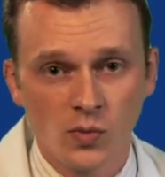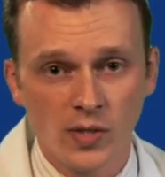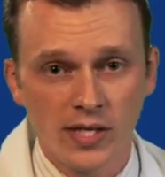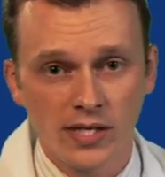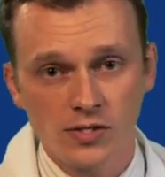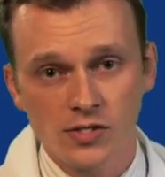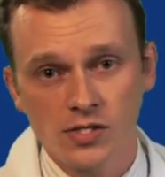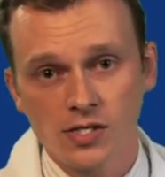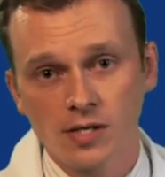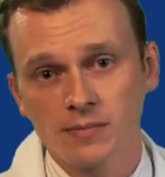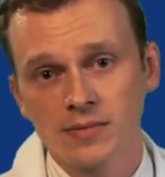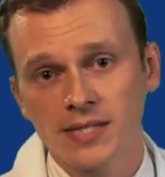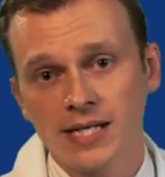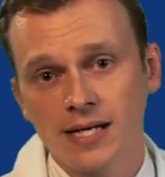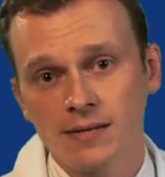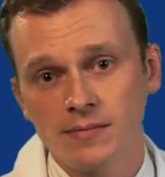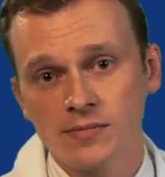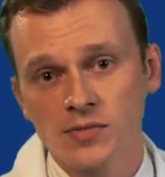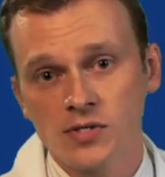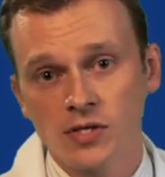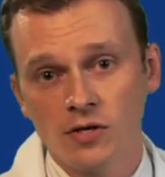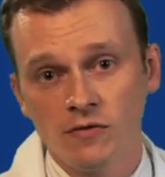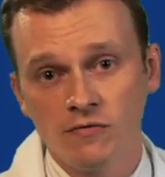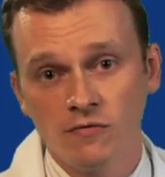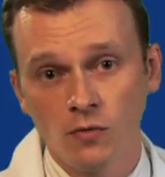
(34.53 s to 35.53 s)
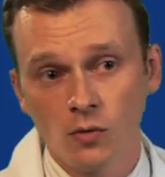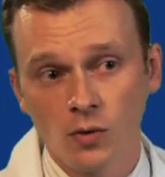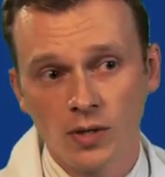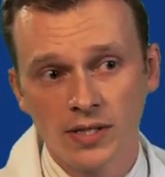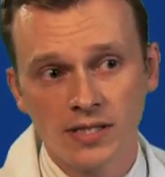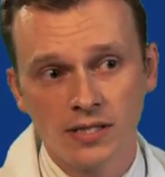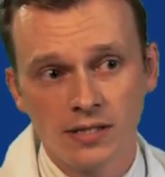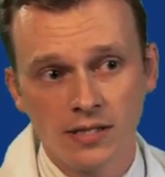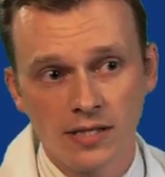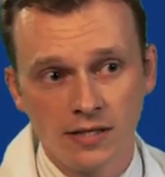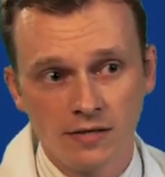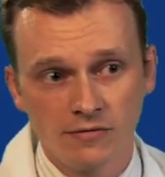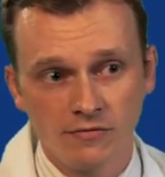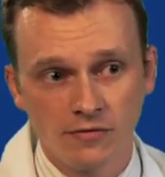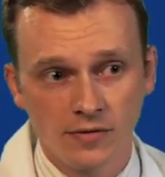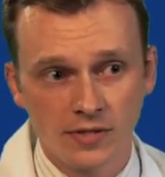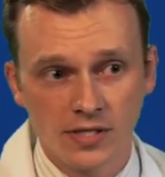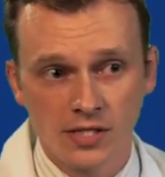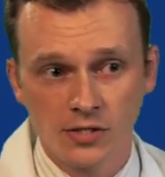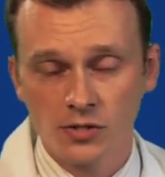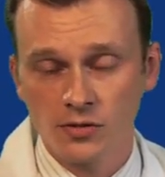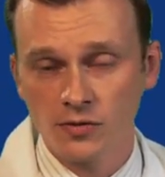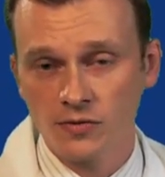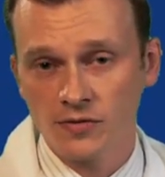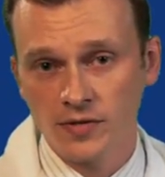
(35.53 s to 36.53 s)
we can sometimes avoid the need for
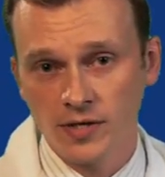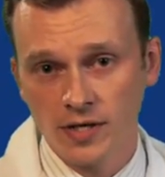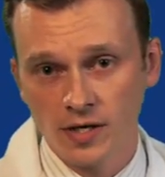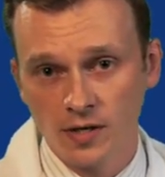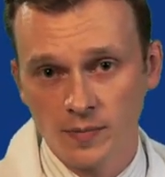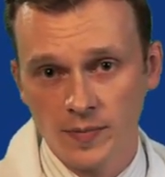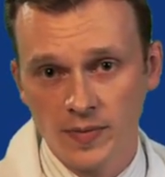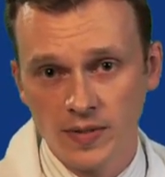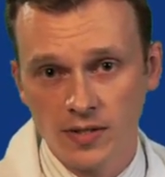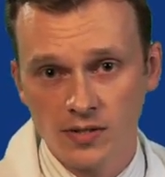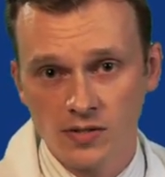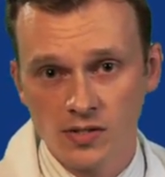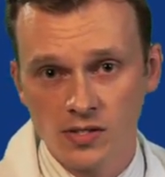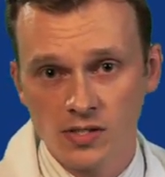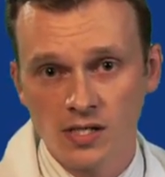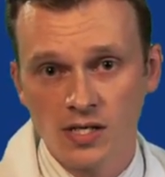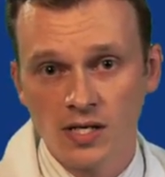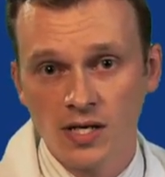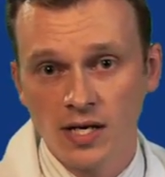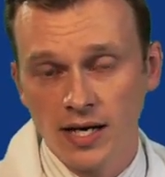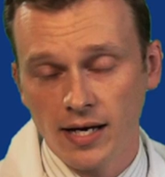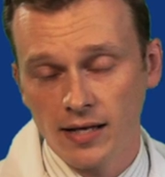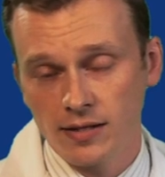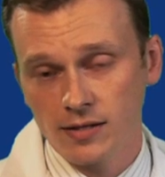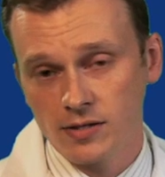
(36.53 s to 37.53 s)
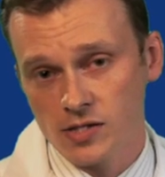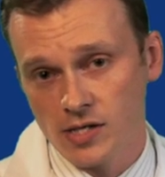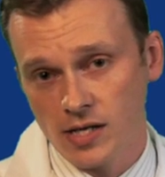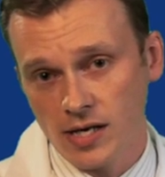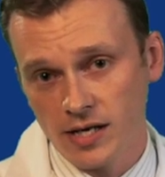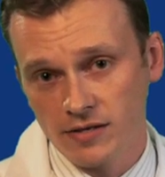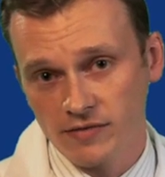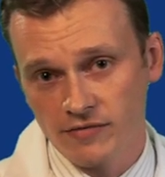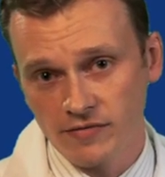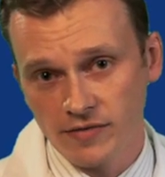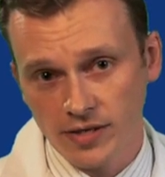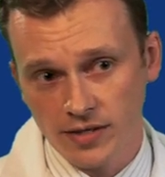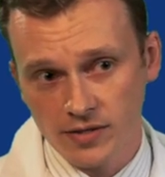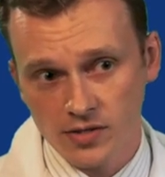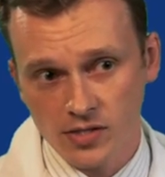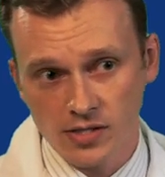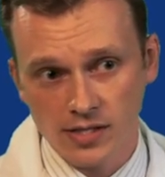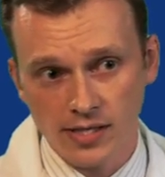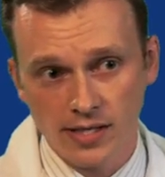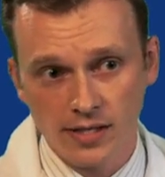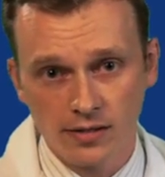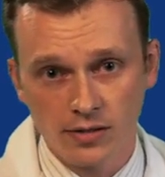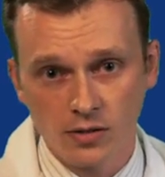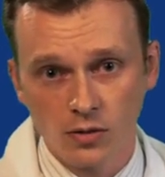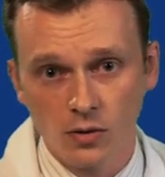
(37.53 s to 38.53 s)
additional therapies and the side effects
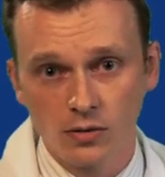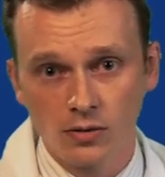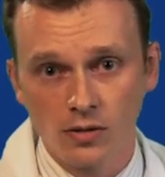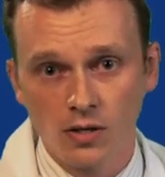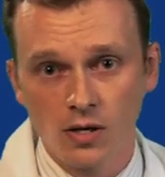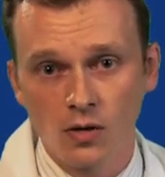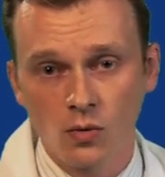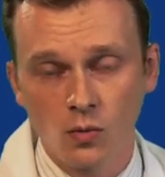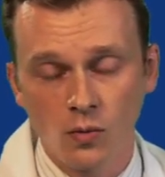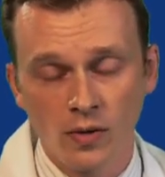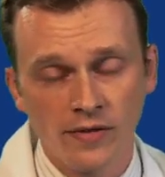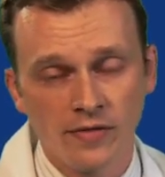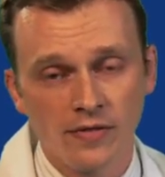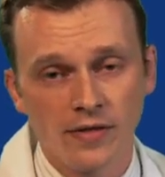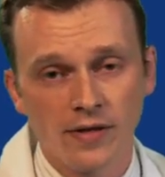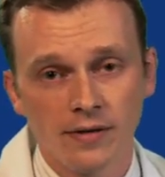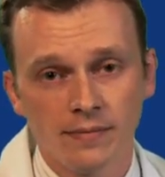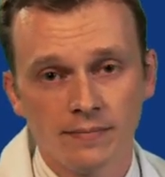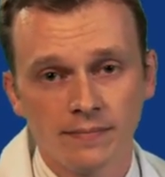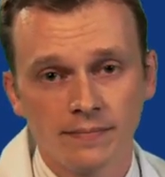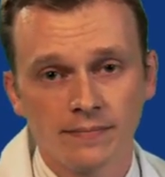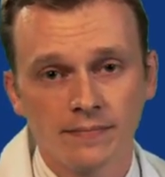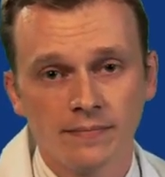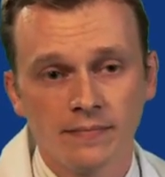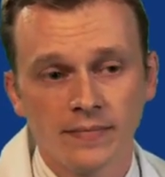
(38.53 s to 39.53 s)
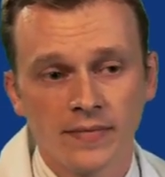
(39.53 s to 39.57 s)
that go along with them.